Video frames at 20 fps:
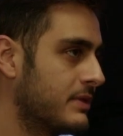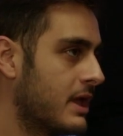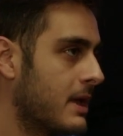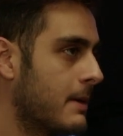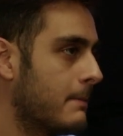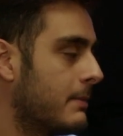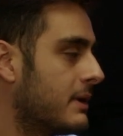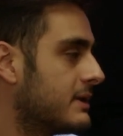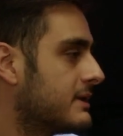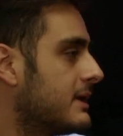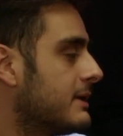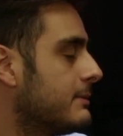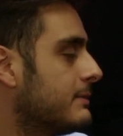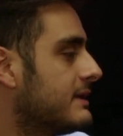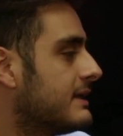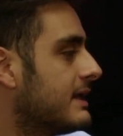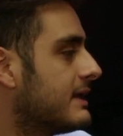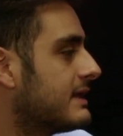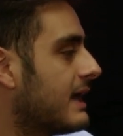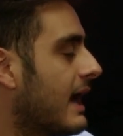But tell me
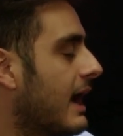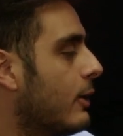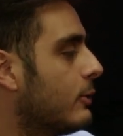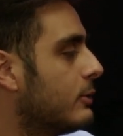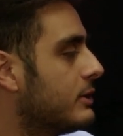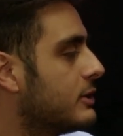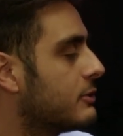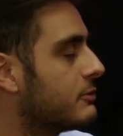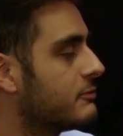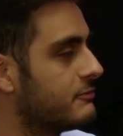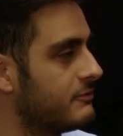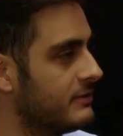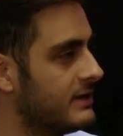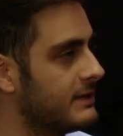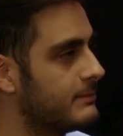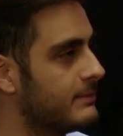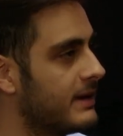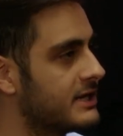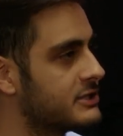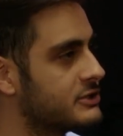that how your
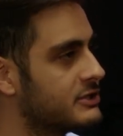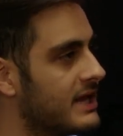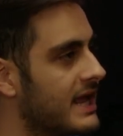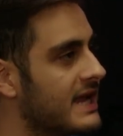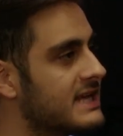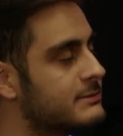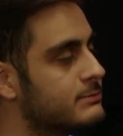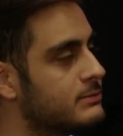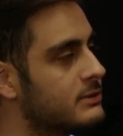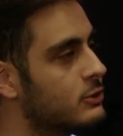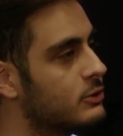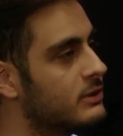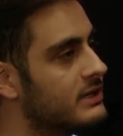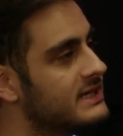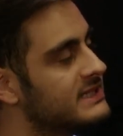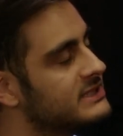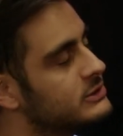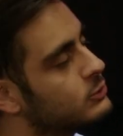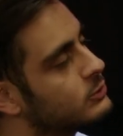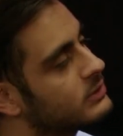film actually explored
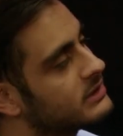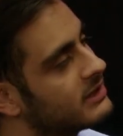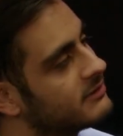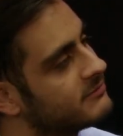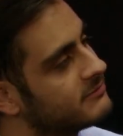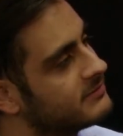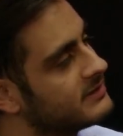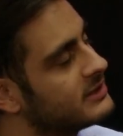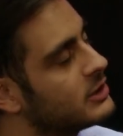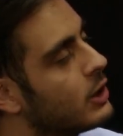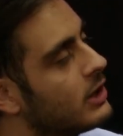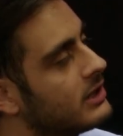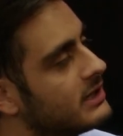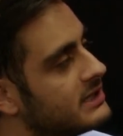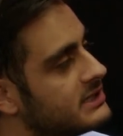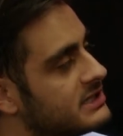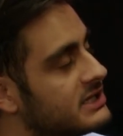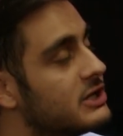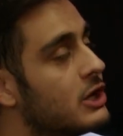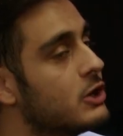this sort of
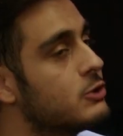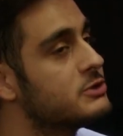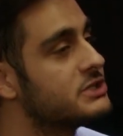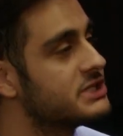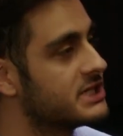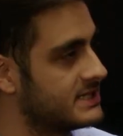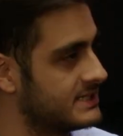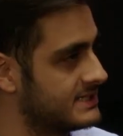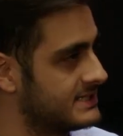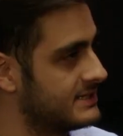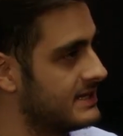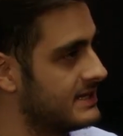notions